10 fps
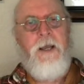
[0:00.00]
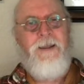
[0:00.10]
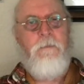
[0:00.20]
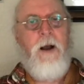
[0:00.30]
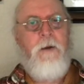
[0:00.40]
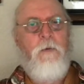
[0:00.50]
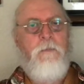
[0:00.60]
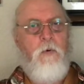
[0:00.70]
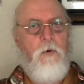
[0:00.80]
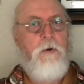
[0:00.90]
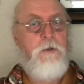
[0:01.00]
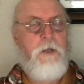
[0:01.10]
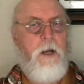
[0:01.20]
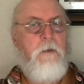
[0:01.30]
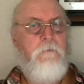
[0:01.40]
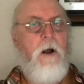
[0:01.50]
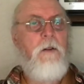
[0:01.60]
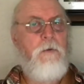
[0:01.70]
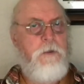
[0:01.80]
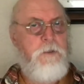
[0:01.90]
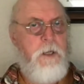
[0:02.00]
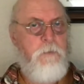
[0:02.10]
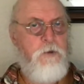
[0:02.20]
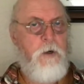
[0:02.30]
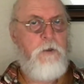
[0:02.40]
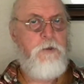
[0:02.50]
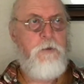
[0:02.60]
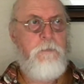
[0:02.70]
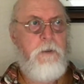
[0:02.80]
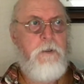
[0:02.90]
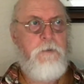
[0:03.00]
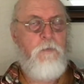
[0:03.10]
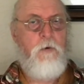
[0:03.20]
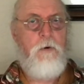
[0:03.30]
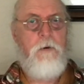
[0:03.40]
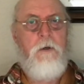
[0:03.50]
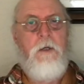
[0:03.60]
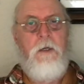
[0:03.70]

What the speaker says: In my reports, I follow the same structure, but it's more